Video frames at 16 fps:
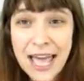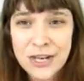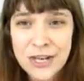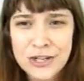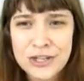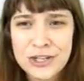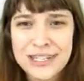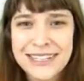
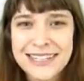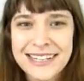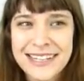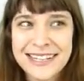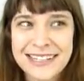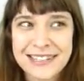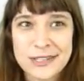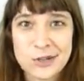And she
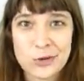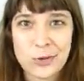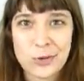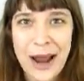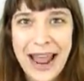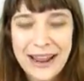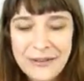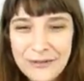is
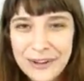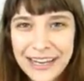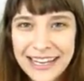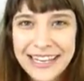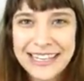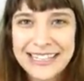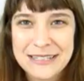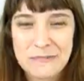
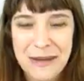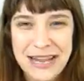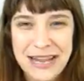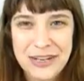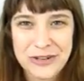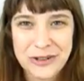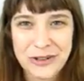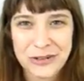driving his
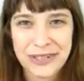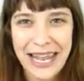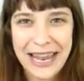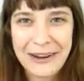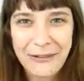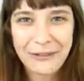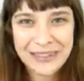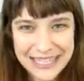major
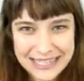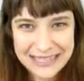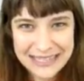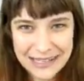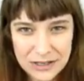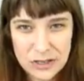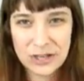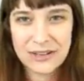life
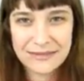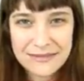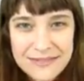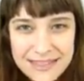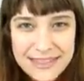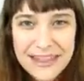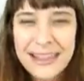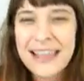
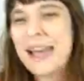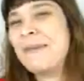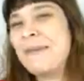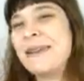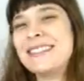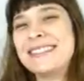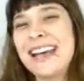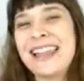decisions. I
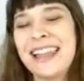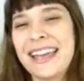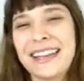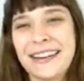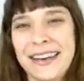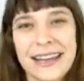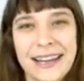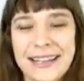mean, it's not
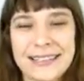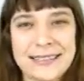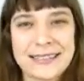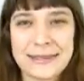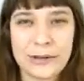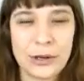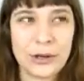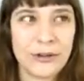like Nick
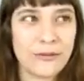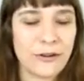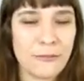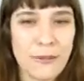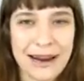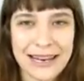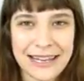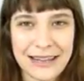is hurting for
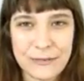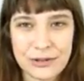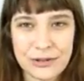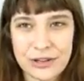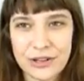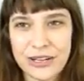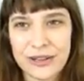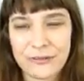money. I'm
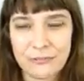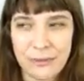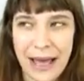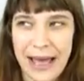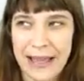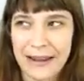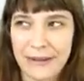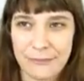sure he could
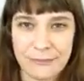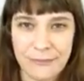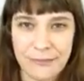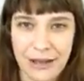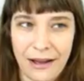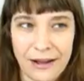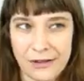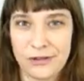buy
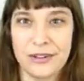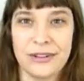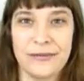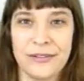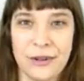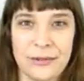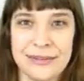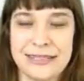a hundred
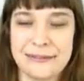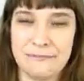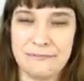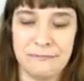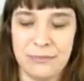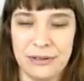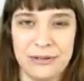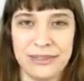of those
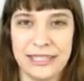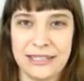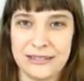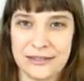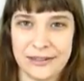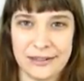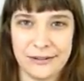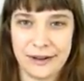
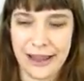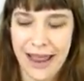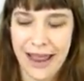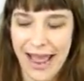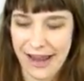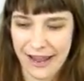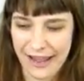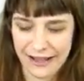buildings or
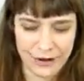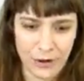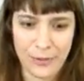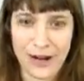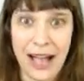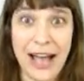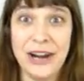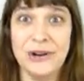heck, he could
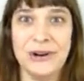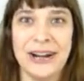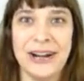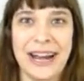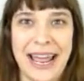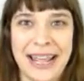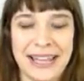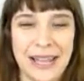open a
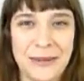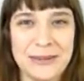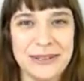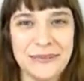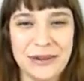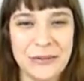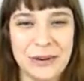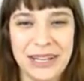hundred nightclubs
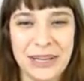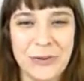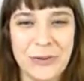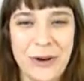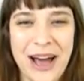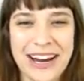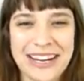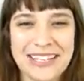if he really
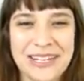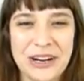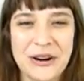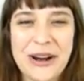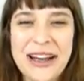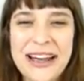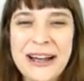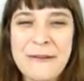wanted
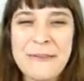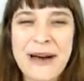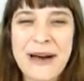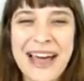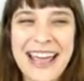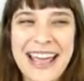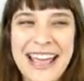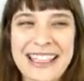to.
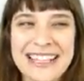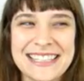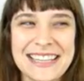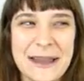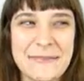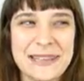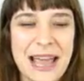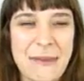But at the
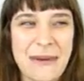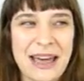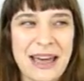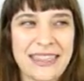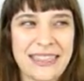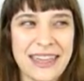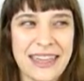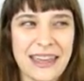same time,
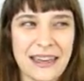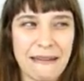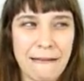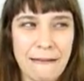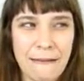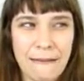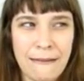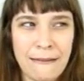I
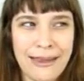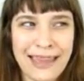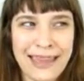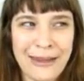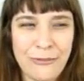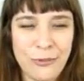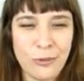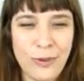think
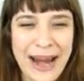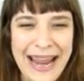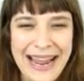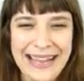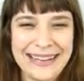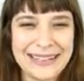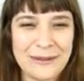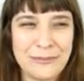he
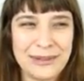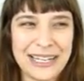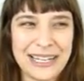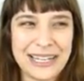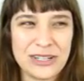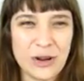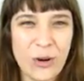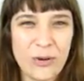
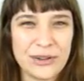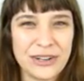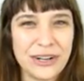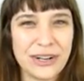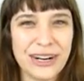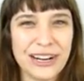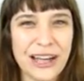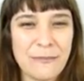randomly told
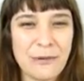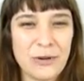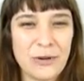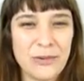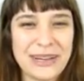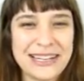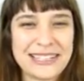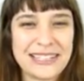her a
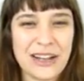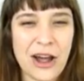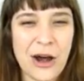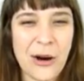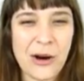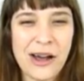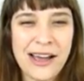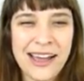couple weeks
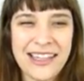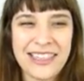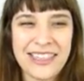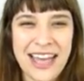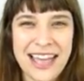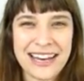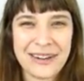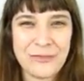ago
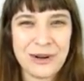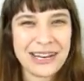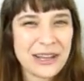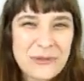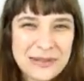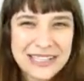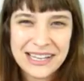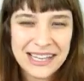that when
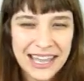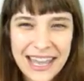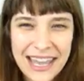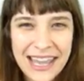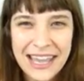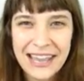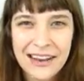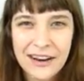he was a
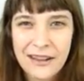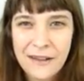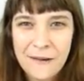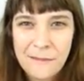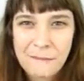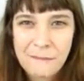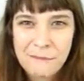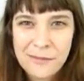kid,
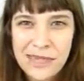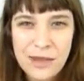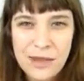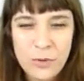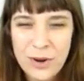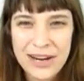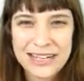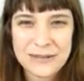
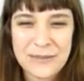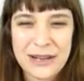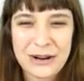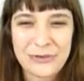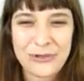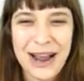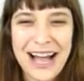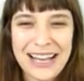he wanted to be
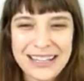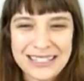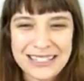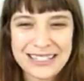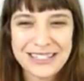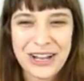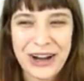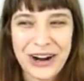a rock
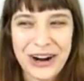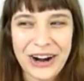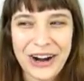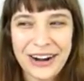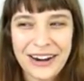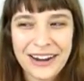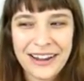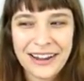
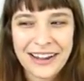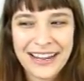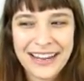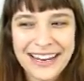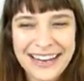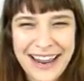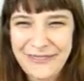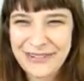star
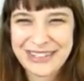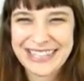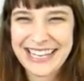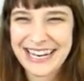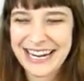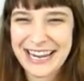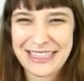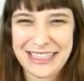he never
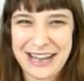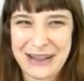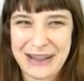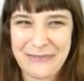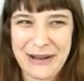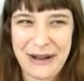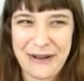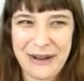said anything
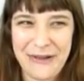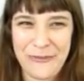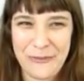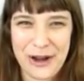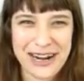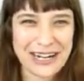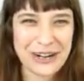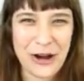about
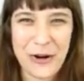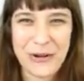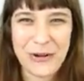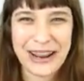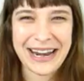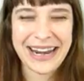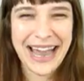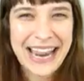wanting to
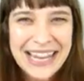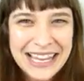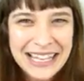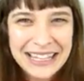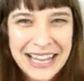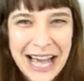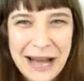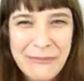own a
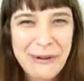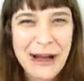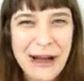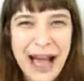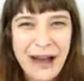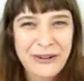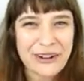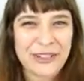nightclub.
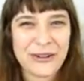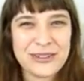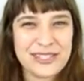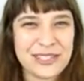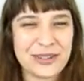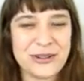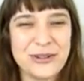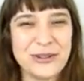How do
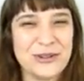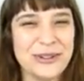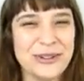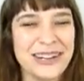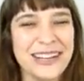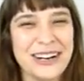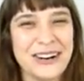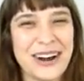those two
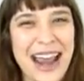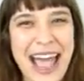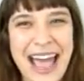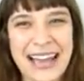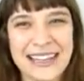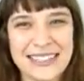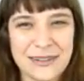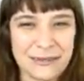
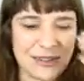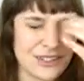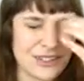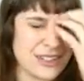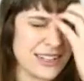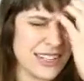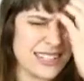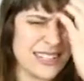interact? I mean,
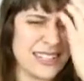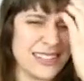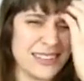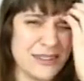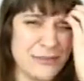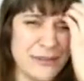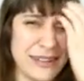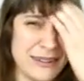because
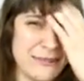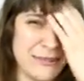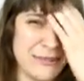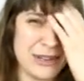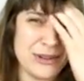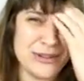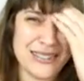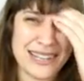there'll be a
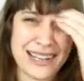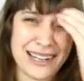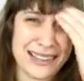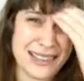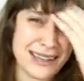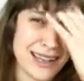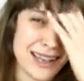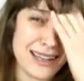music
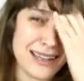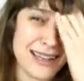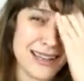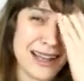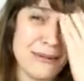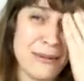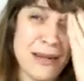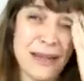at the
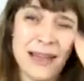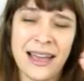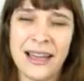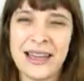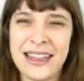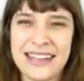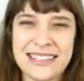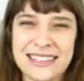nightclub.
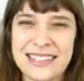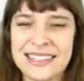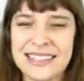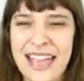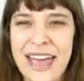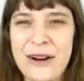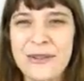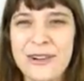I mean, it's just
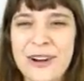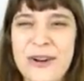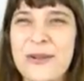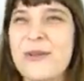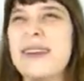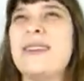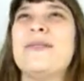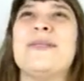I don't
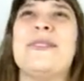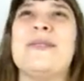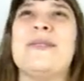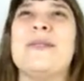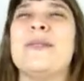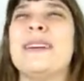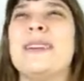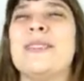know. I don't
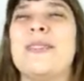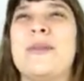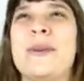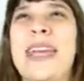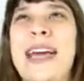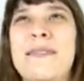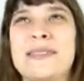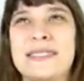know. I don't know.
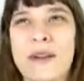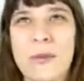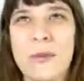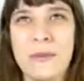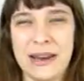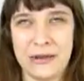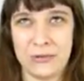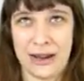We have so
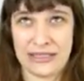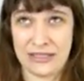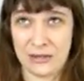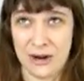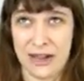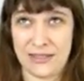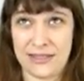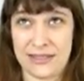many
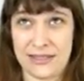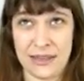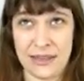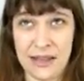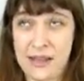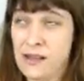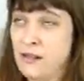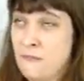
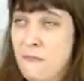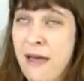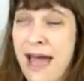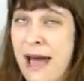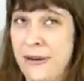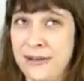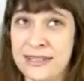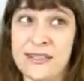restaurants
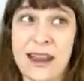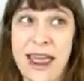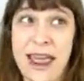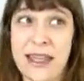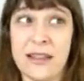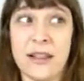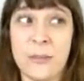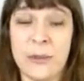how is the
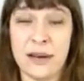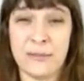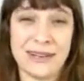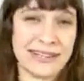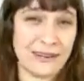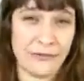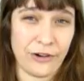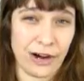nightclub going to
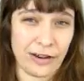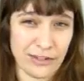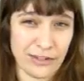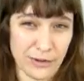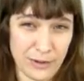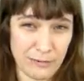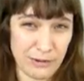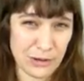be different?
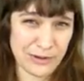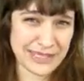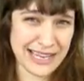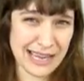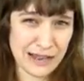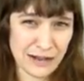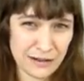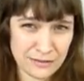There'll be
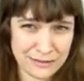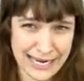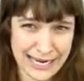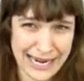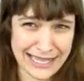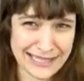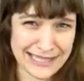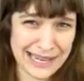music,
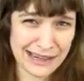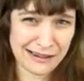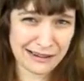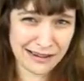dancing.